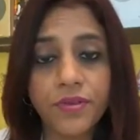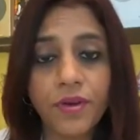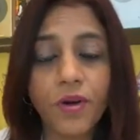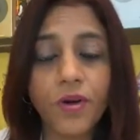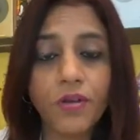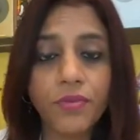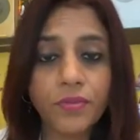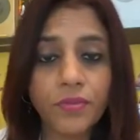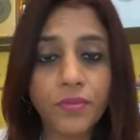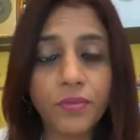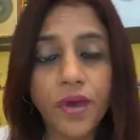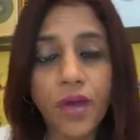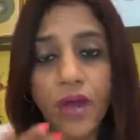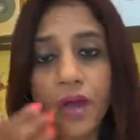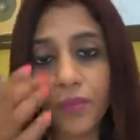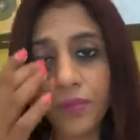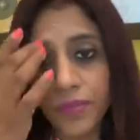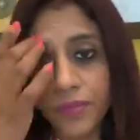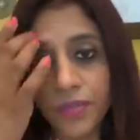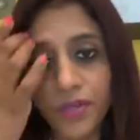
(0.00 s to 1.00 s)

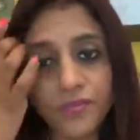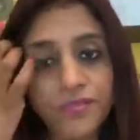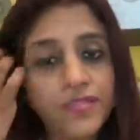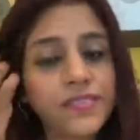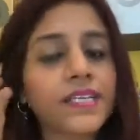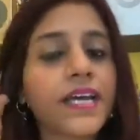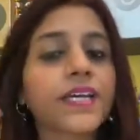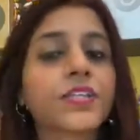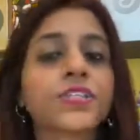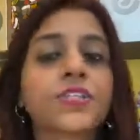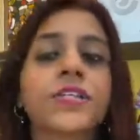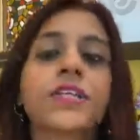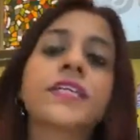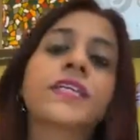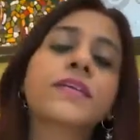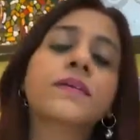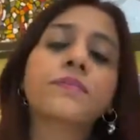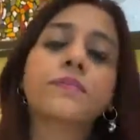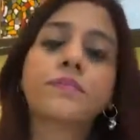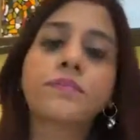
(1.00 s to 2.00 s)
how many of us actually
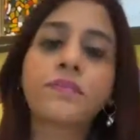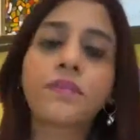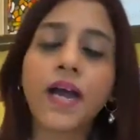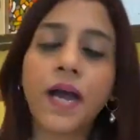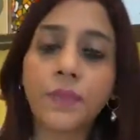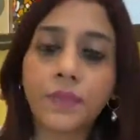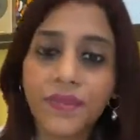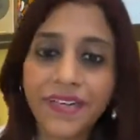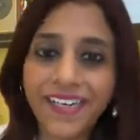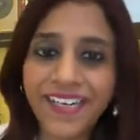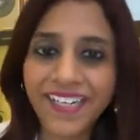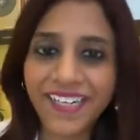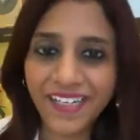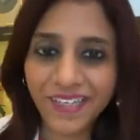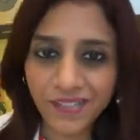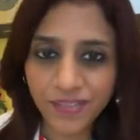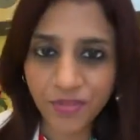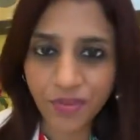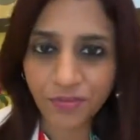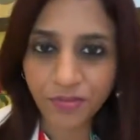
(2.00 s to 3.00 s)
keep upgrading
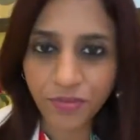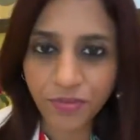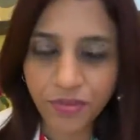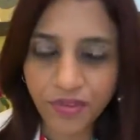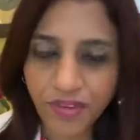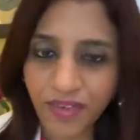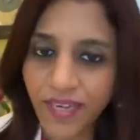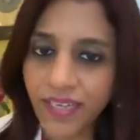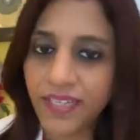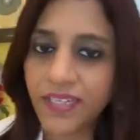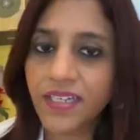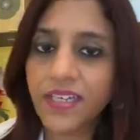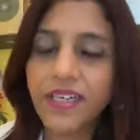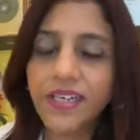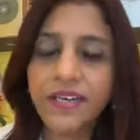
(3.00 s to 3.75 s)
our software, right?